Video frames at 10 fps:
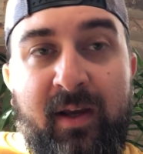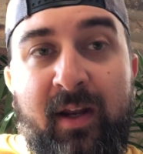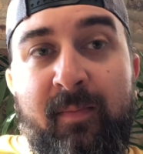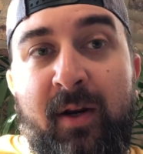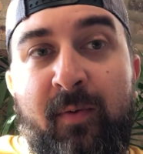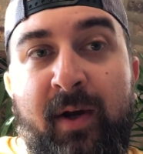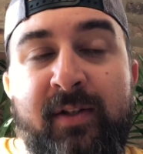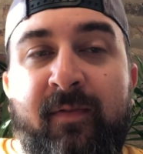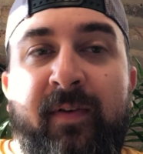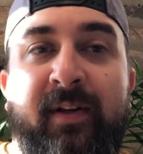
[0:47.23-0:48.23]
And in many
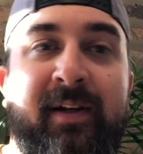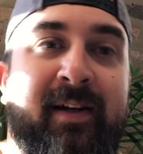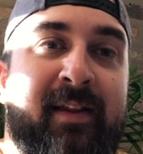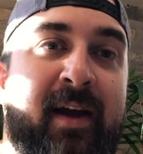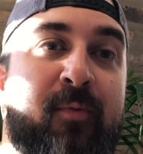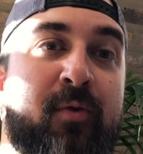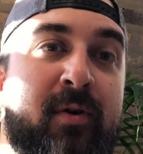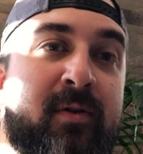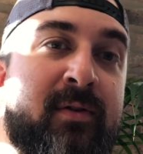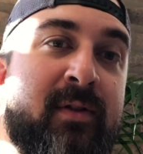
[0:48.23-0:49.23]
ways, it felt like that
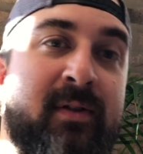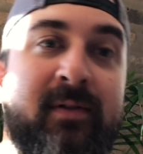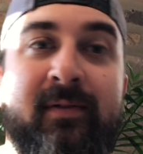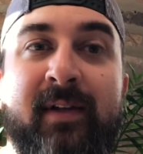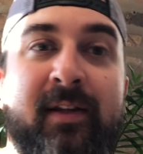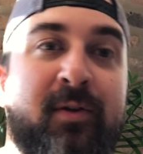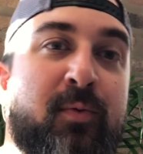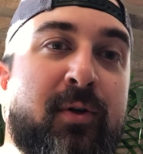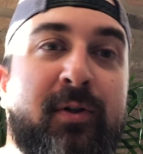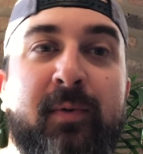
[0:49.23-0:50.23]
world, that little
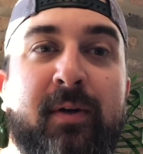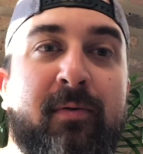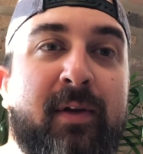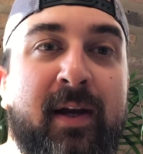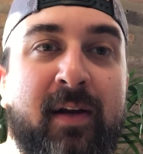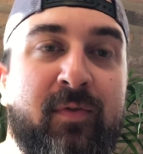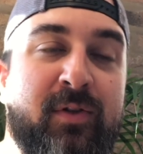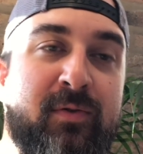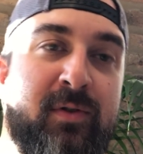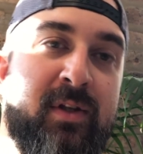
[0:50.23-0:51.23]
world that we create every
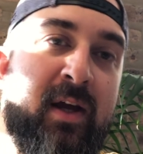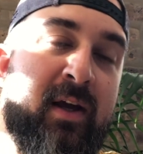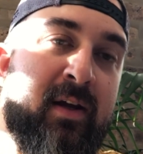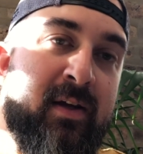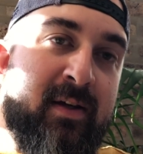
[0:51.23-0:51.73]
Tuesday,